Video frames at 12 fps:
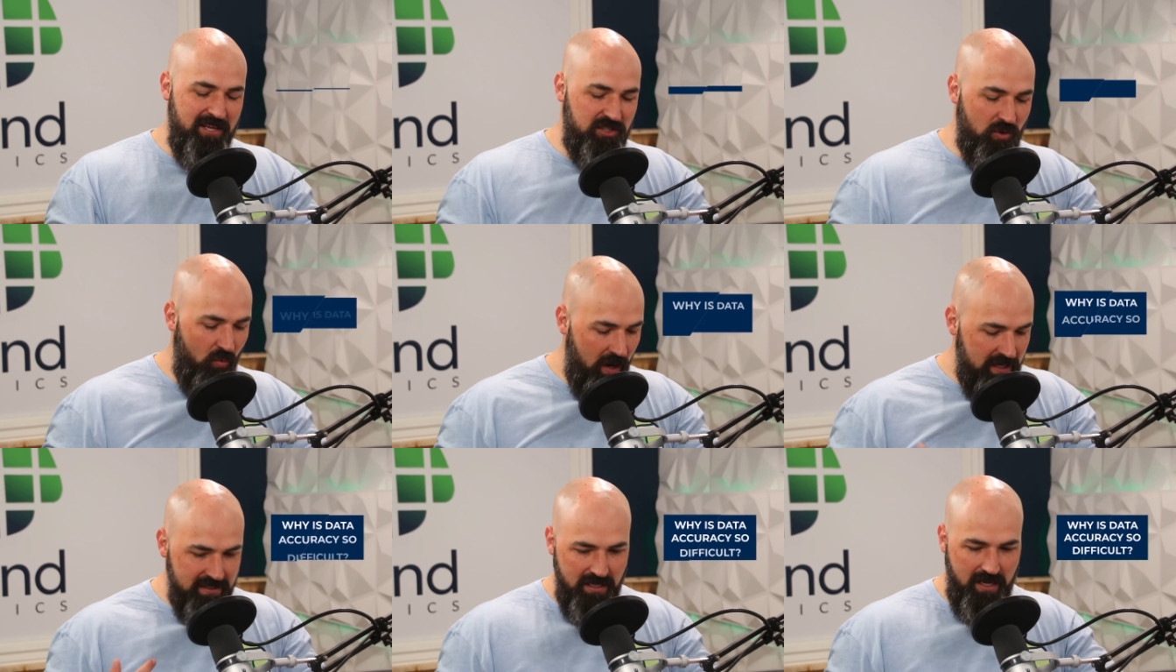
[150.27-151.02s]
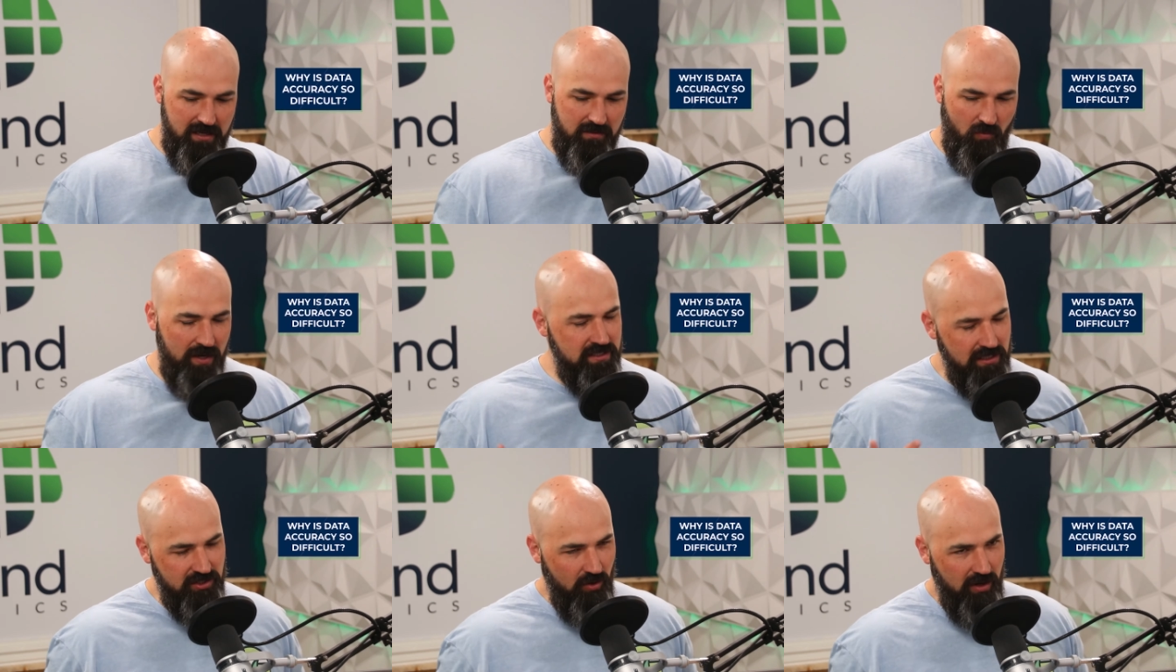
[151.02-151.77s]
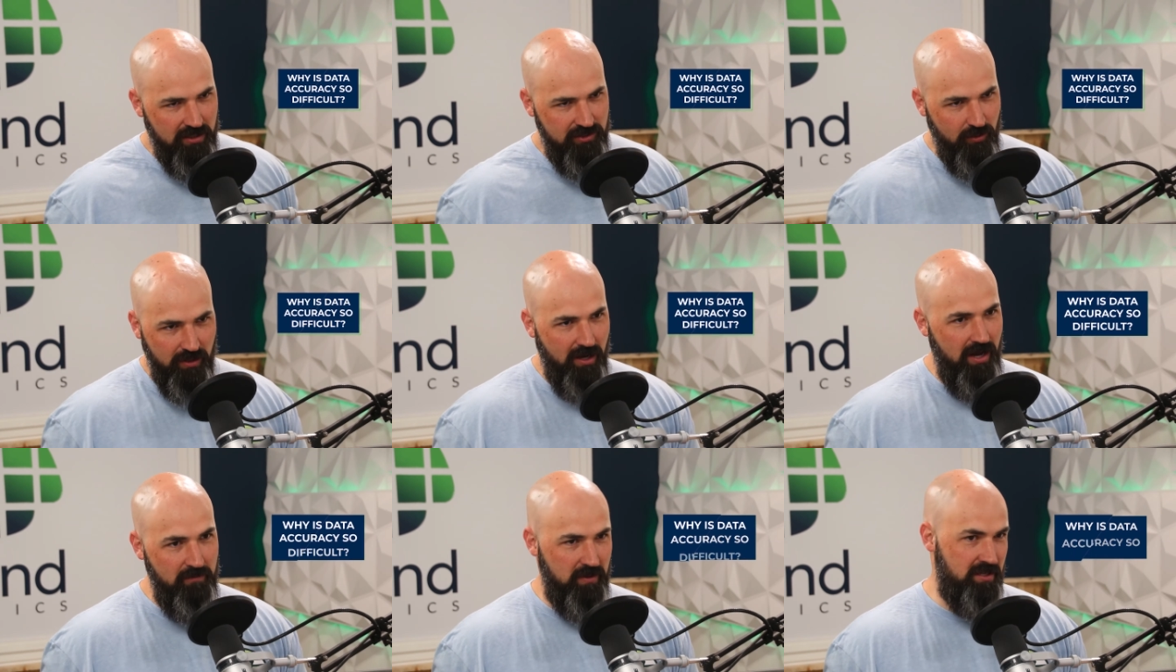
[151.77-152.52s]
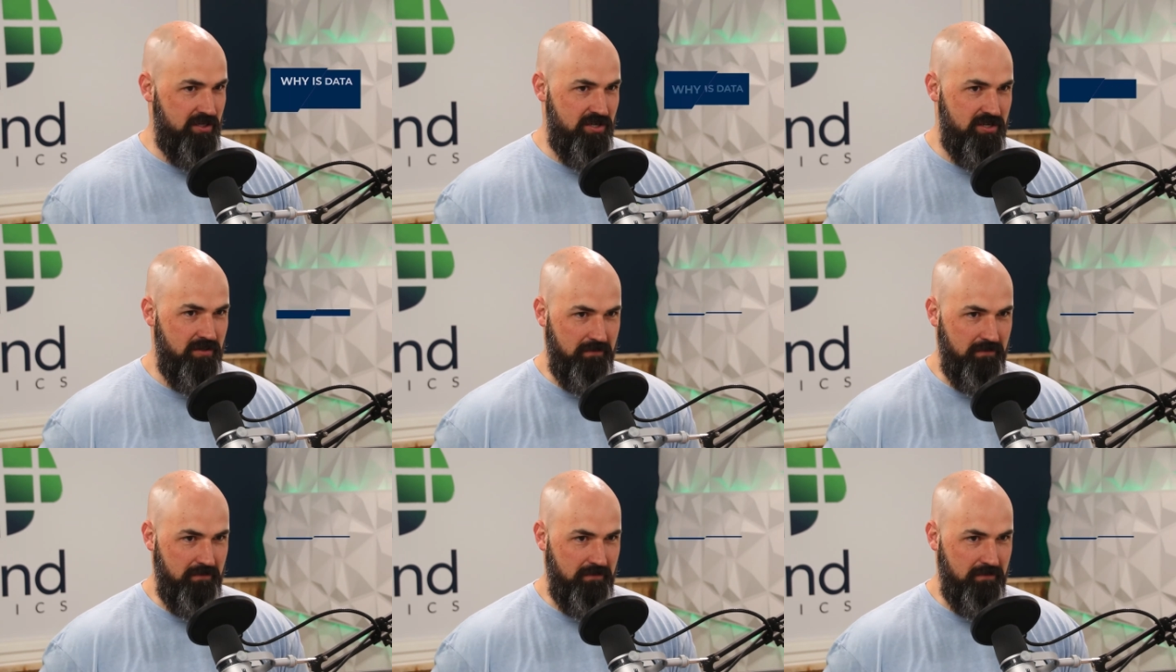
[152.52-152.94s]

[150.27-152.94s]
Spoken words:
So why is that so hard to accomplish?